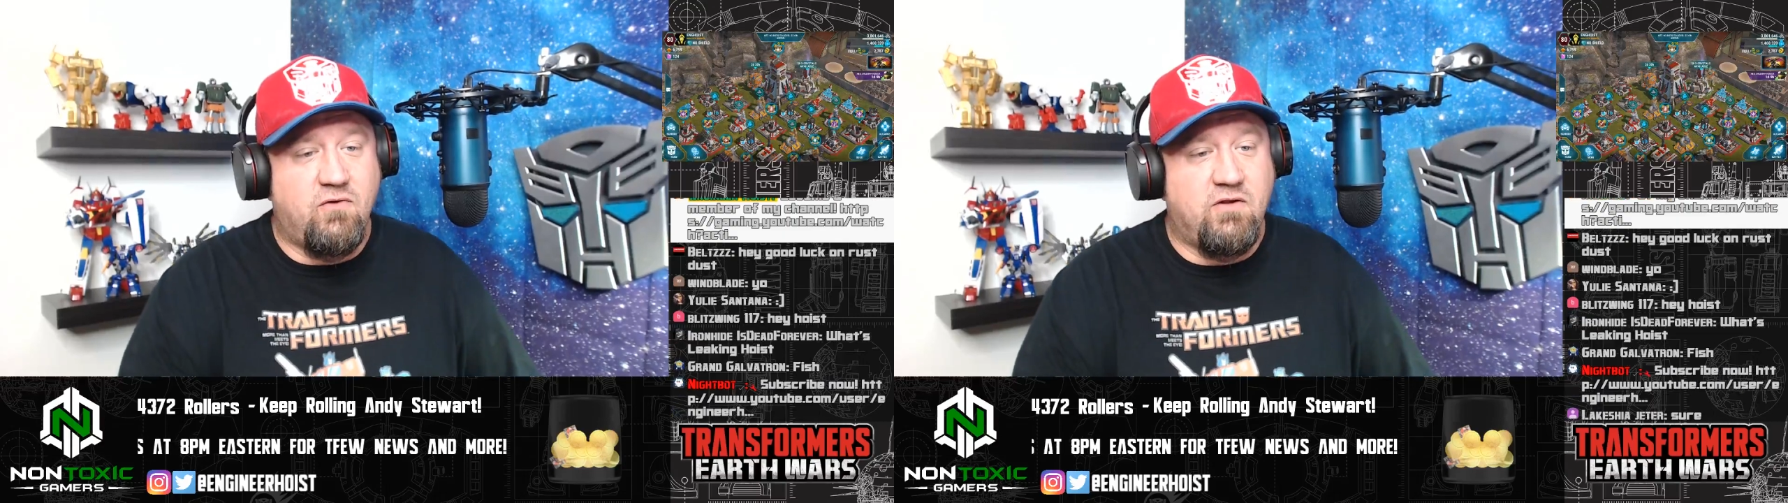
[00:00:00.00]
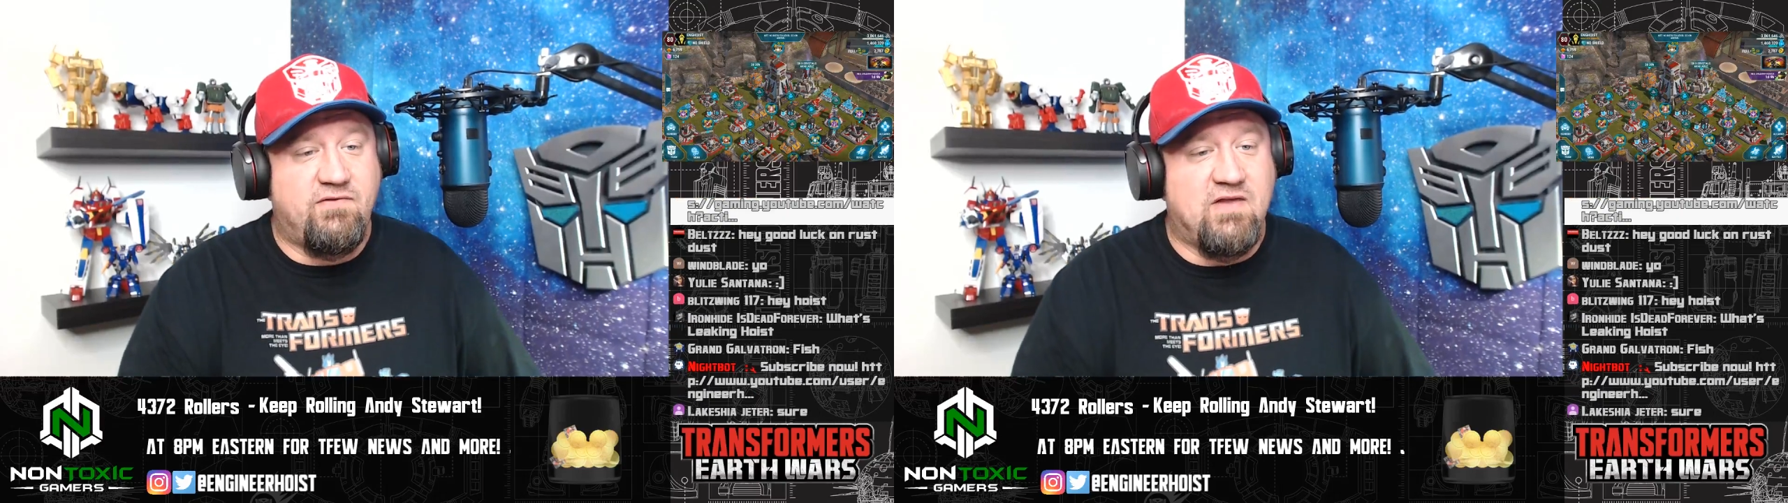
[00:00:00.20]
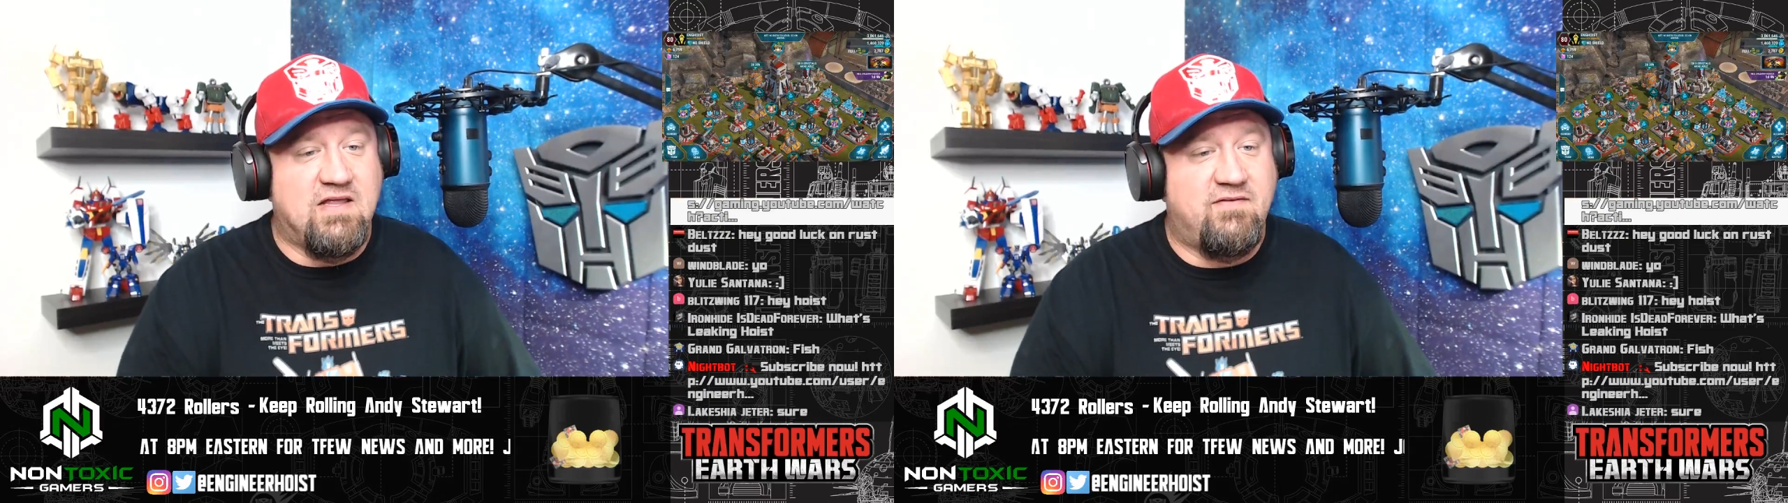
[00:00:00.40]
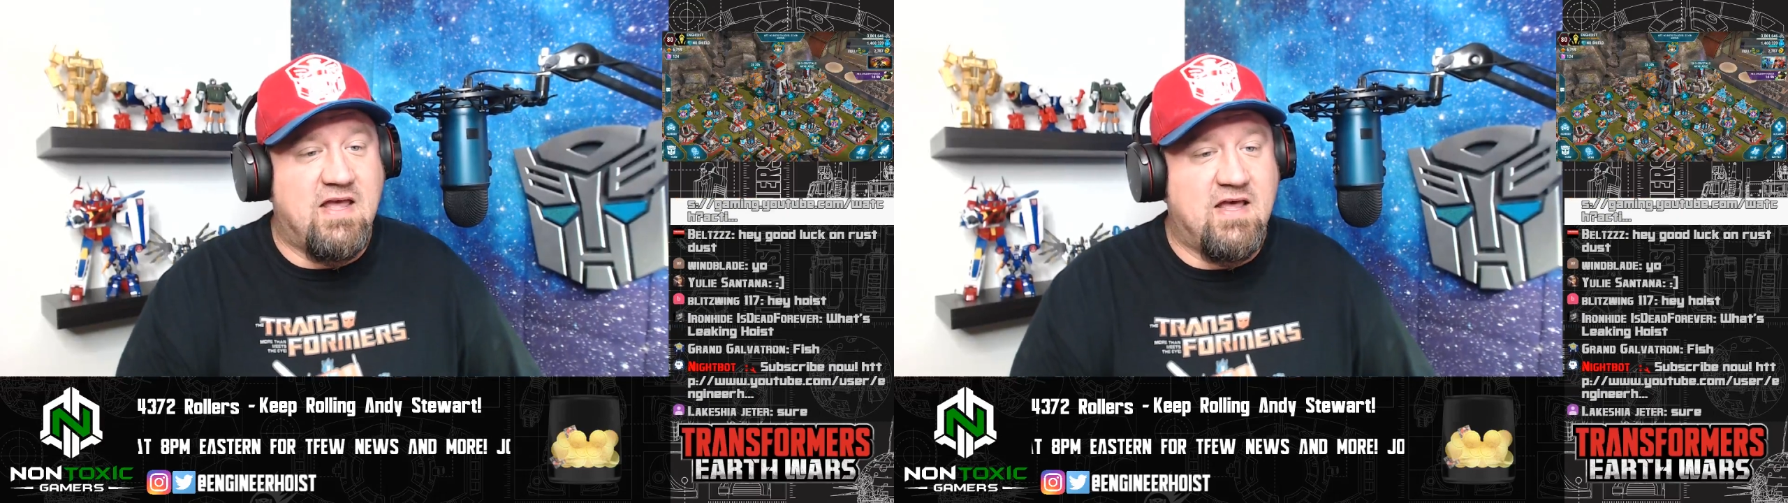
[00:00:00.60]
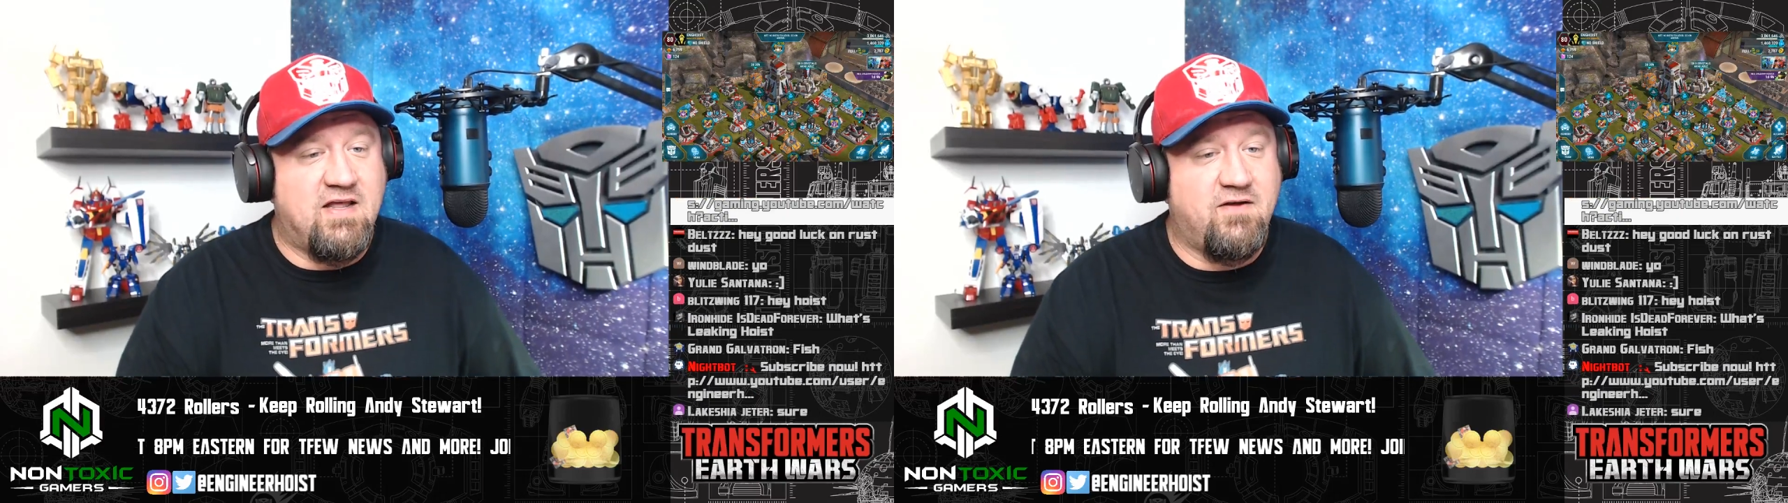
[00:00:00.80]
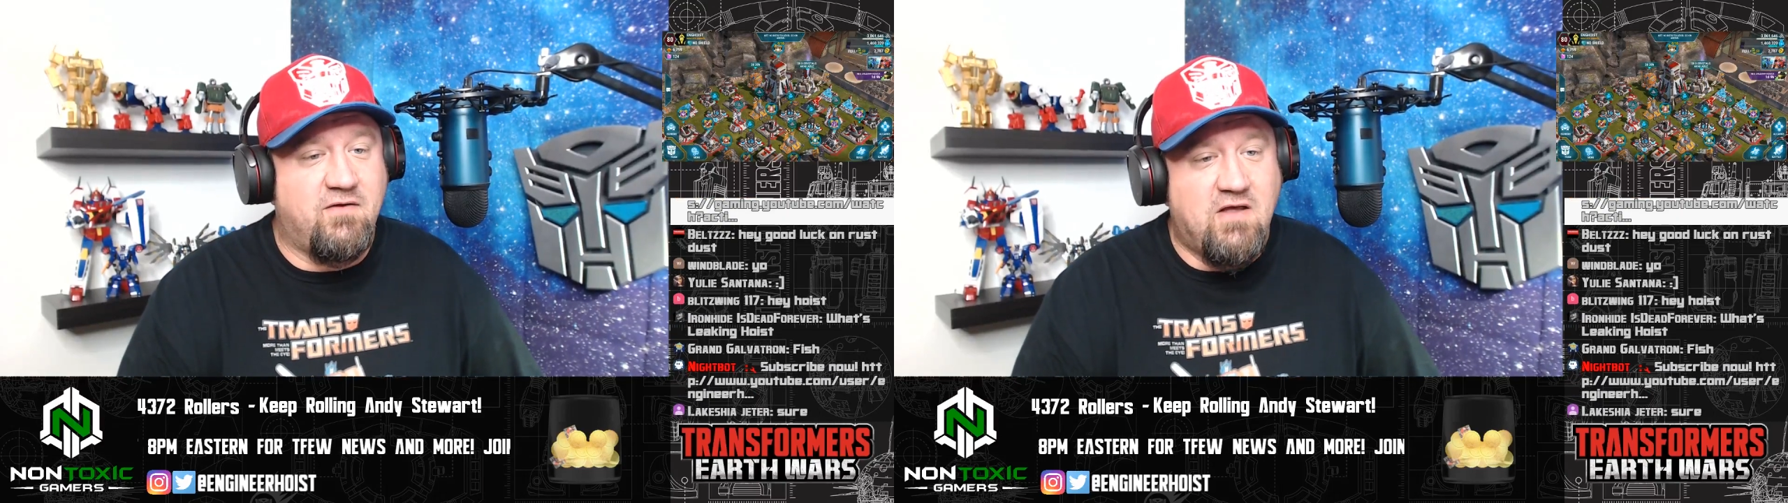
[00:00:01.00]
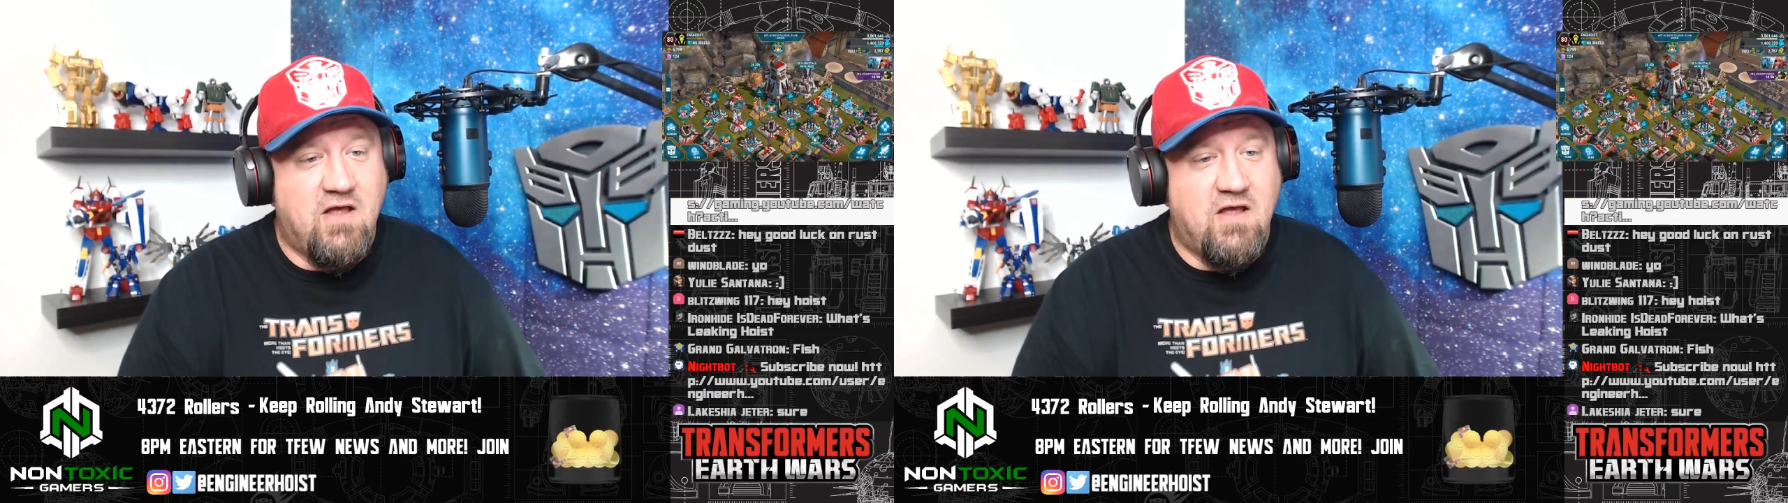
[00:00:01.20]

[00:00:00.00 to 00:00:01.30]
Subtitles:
Yuli Santana.